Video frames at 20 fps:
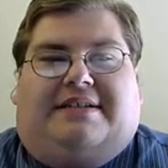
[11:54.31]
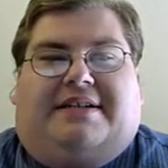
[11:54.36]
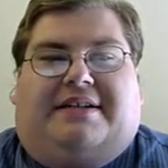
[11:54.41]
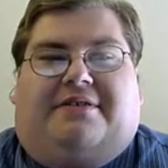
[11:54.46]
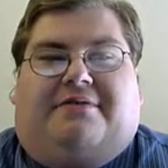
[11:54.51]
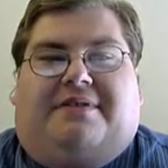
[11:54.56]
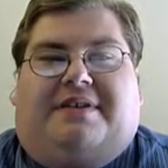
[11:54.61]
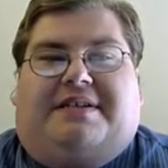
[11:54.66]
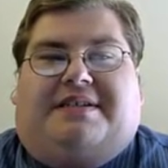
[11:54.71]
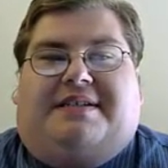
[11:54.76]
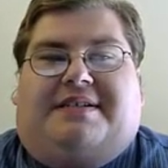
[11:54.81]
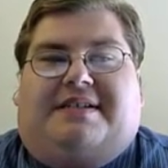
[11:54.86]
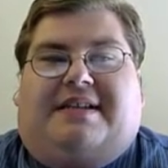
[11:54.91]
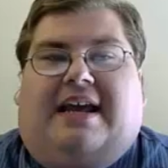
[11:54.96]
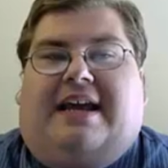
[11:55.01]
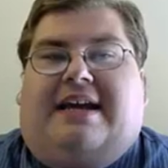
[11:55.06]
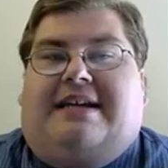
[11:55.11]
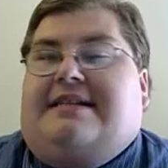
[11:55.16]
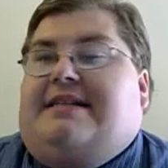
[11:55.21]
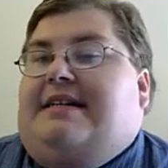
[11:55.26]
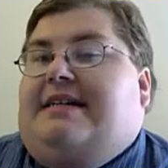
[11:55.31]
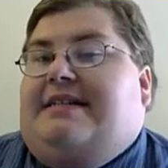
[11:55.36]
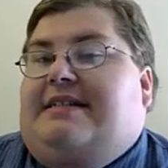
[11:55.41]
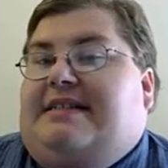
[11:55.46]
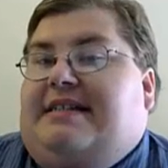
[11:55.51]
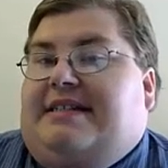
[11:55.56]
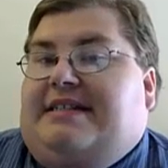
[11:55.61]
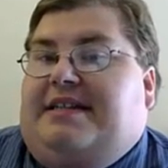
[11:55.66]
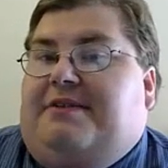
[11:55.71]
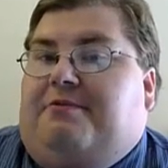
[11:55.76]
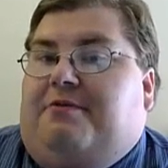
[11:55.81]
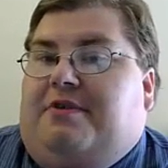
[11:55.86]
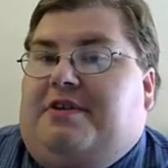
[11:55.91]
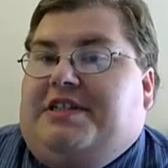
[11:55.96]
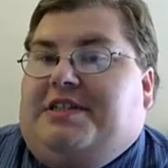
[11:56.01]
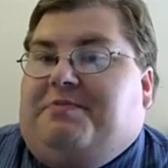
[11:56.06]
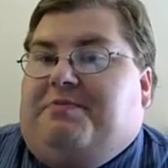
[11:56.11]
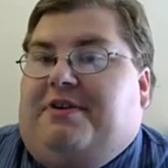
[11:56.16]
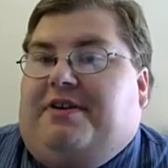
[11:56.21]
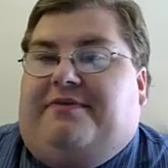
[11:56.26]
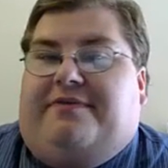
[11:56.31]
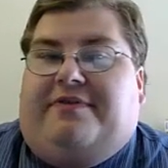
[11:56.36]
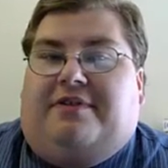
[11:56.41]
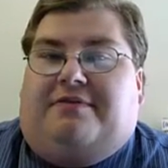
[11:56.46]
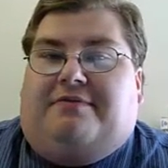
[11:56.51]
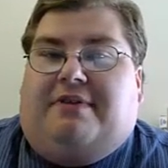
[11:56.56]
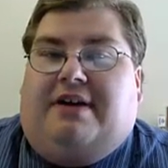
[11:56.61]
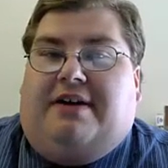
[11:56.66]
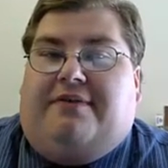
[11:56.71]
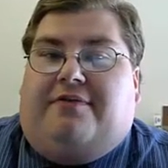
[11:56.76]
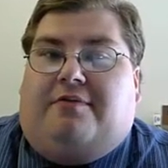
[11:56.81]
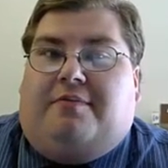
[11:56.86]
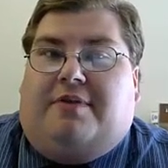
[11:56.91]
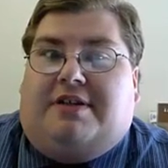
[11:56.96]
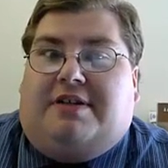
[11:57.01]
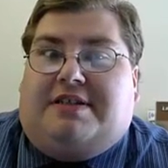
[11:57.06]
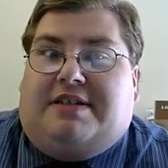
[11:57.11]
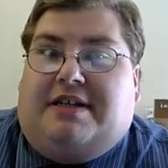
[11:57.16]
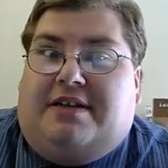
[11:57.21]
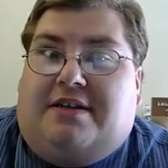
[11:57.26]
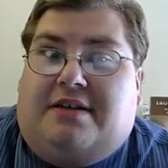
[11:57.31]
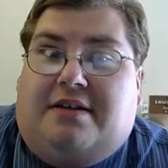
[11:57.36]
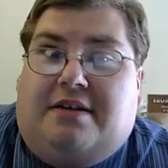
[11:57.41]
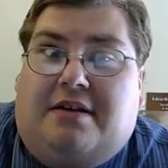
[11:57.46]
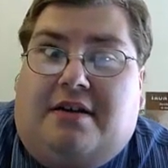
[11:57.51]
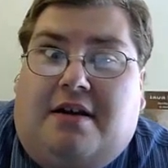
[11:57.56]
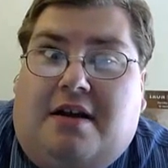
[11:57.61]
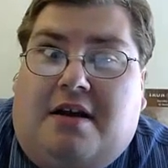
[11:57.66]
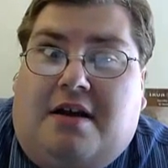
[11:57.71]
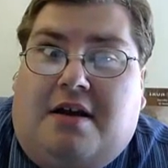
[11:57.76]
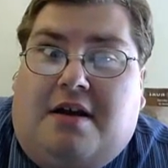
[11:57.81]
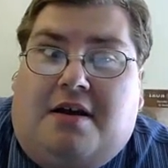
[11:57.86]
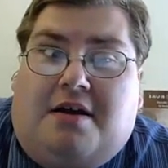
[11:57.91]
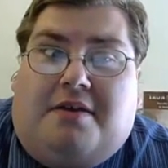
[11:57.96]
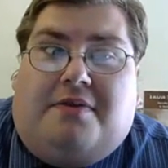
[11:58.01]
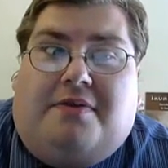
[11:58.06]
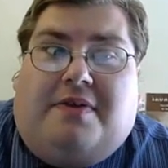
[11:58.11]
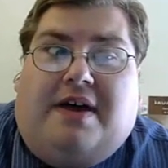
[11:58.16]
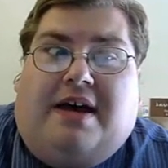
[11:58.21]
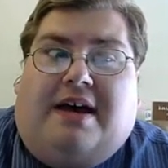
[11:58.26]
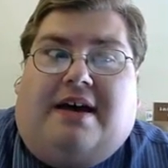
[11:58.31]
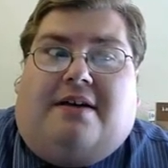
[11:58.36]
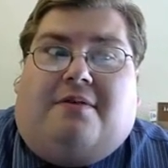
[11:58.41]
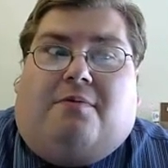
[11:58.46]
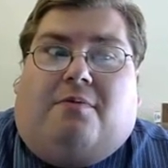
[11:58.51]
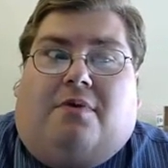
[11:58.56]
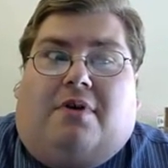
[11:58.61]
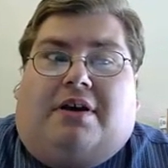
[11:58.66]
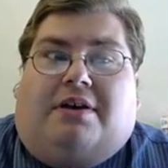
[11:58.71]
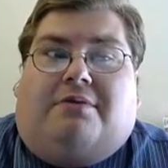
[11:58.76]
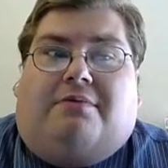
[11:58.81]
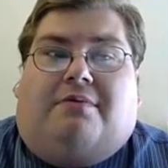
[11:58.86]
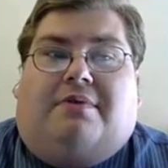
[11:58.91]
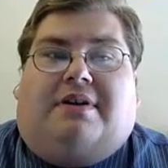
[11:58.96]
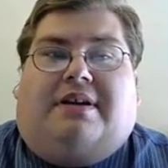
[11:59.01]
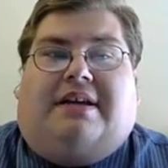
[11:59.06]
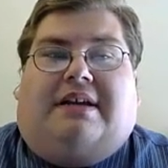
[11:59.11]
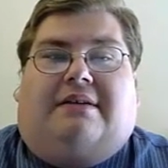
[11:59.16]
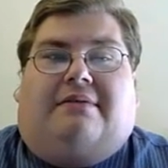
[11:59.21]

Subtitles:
This is an 1861 Springfield rifle musket. That what you would